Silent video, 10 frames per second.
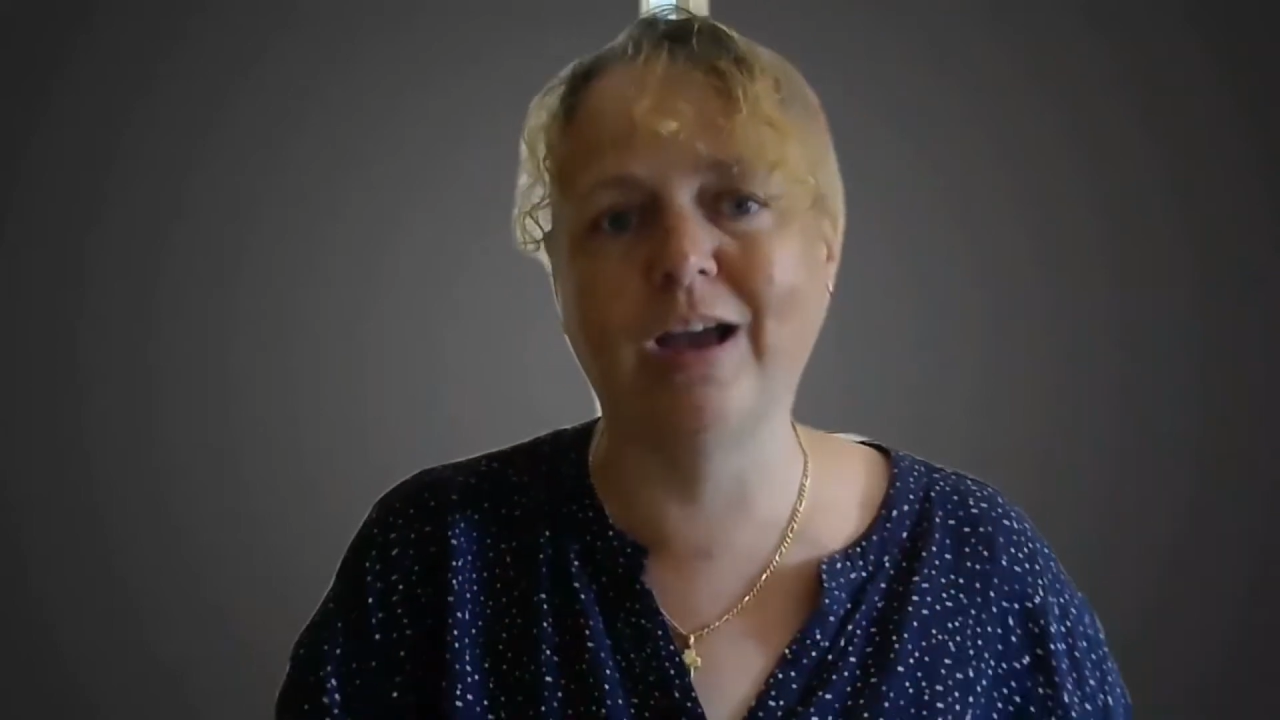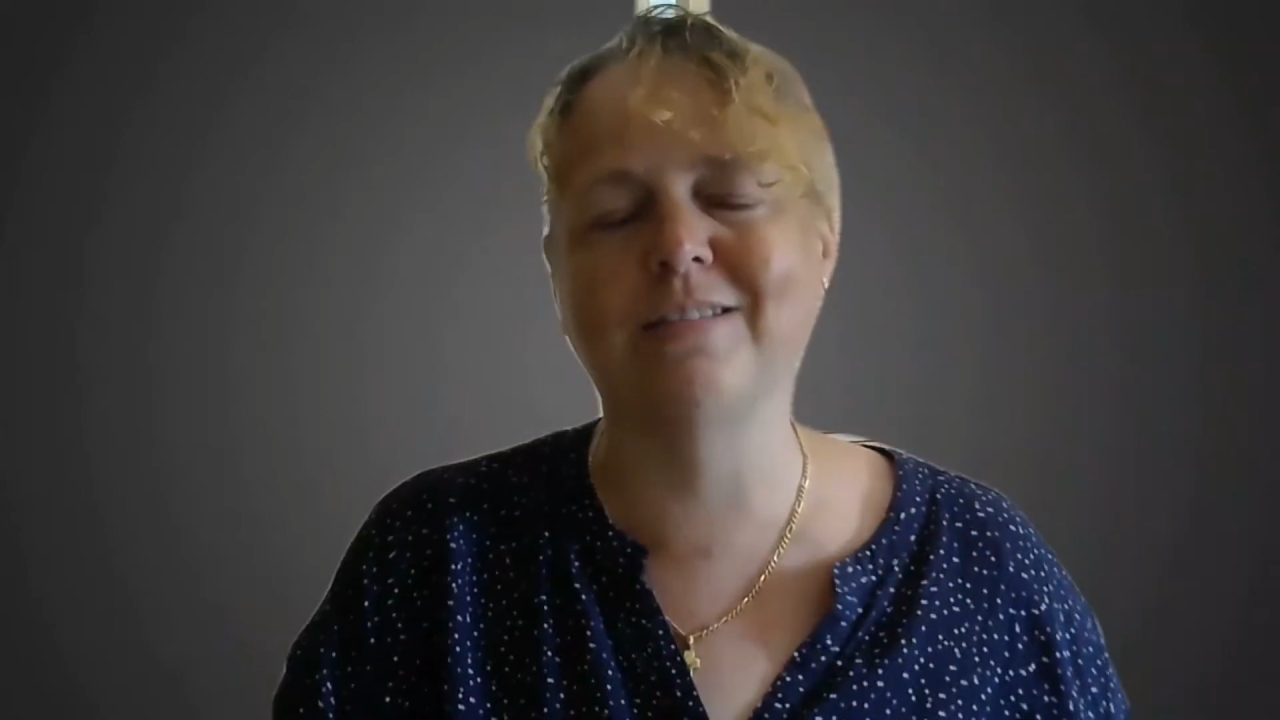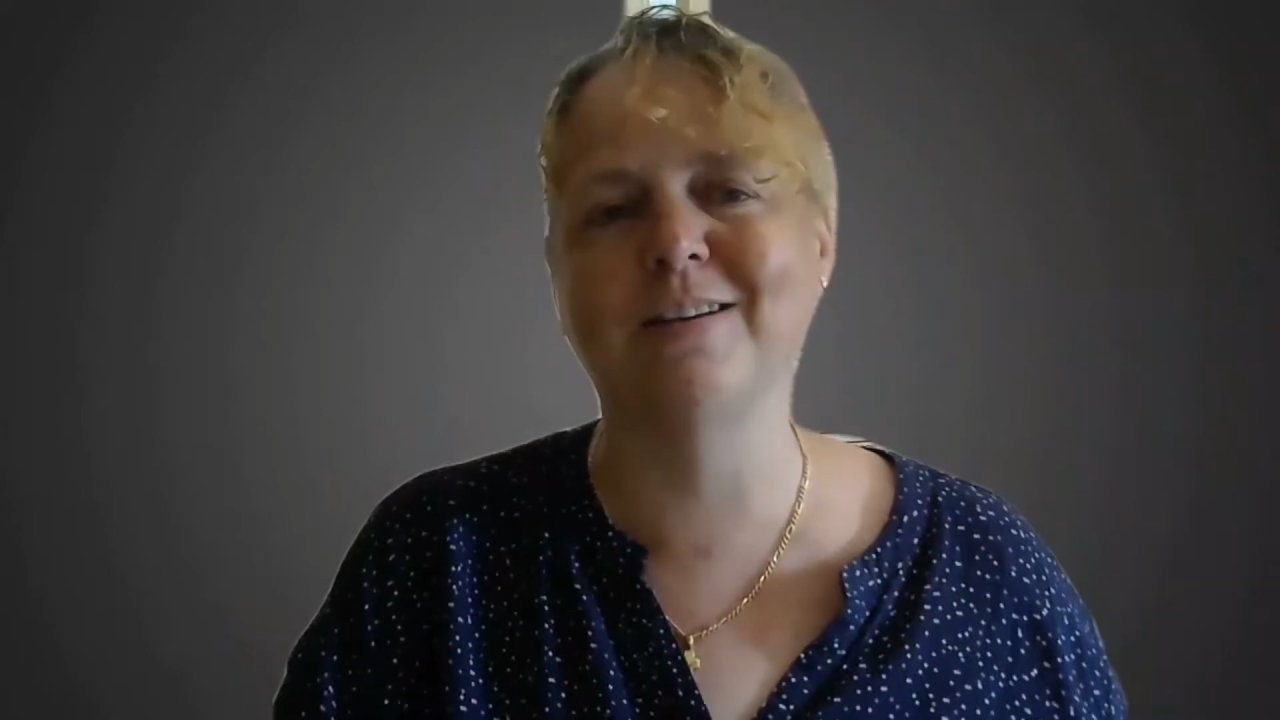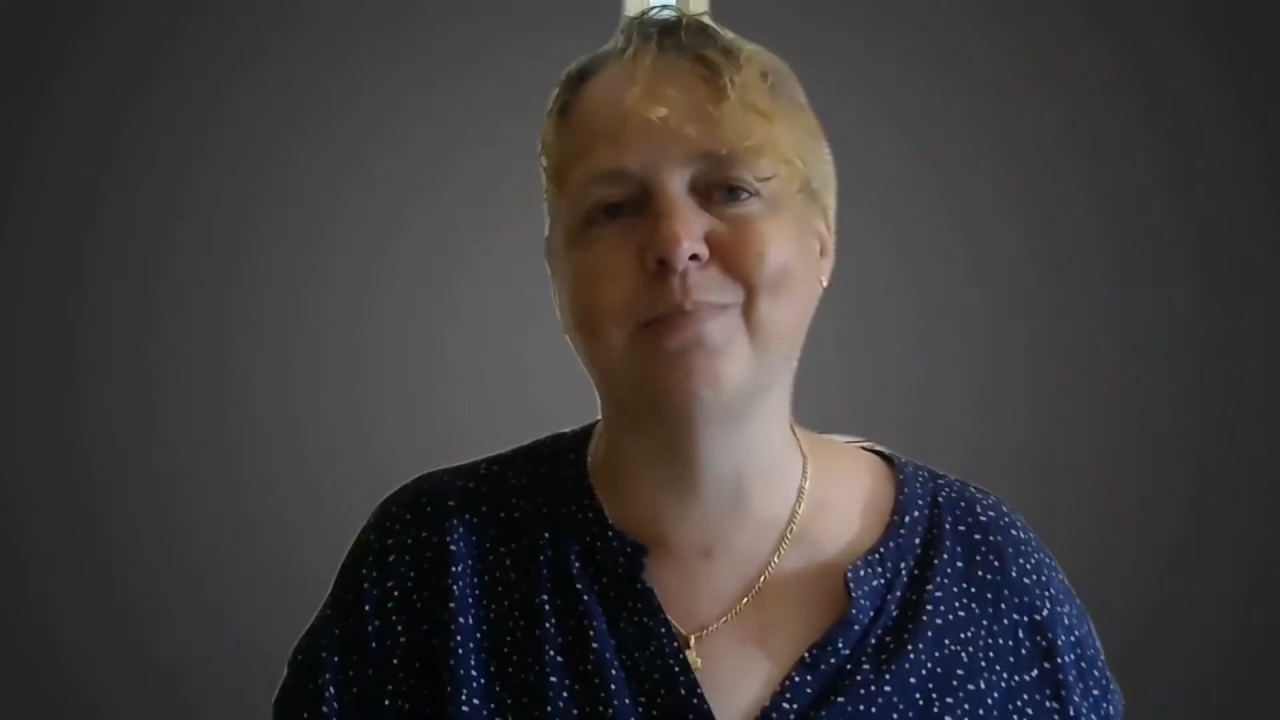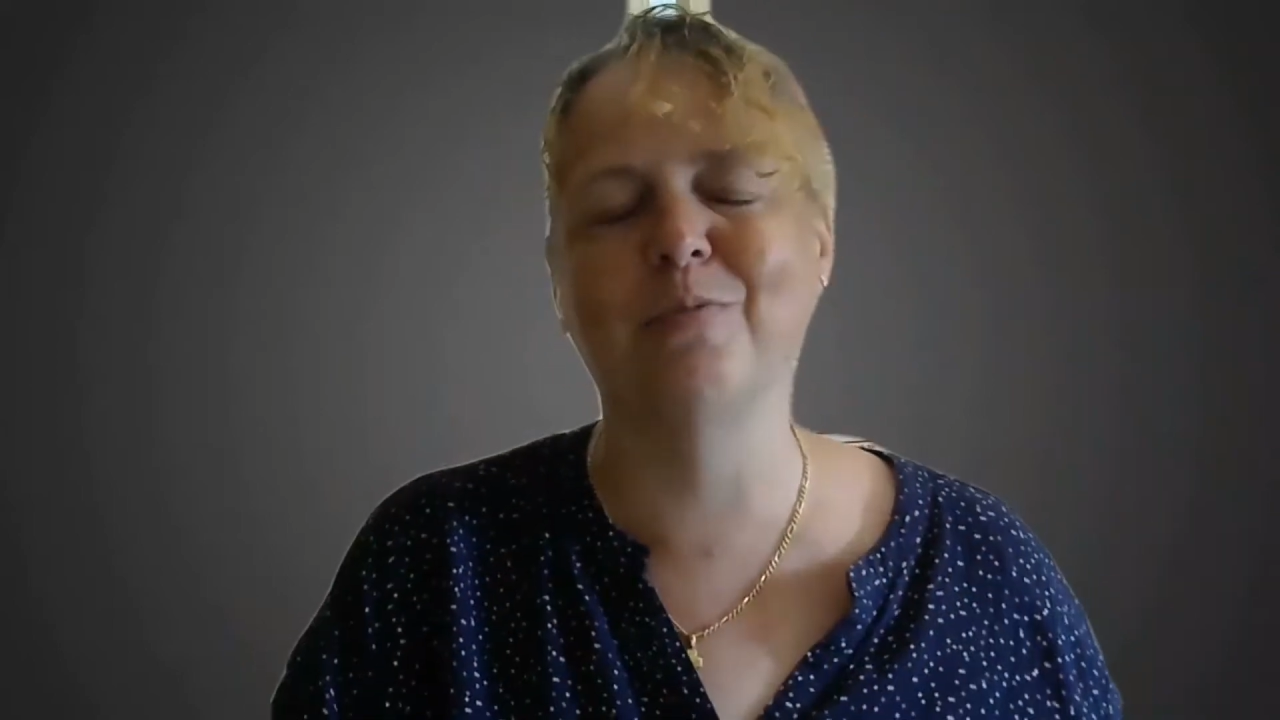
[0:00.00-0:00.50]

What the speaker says: at some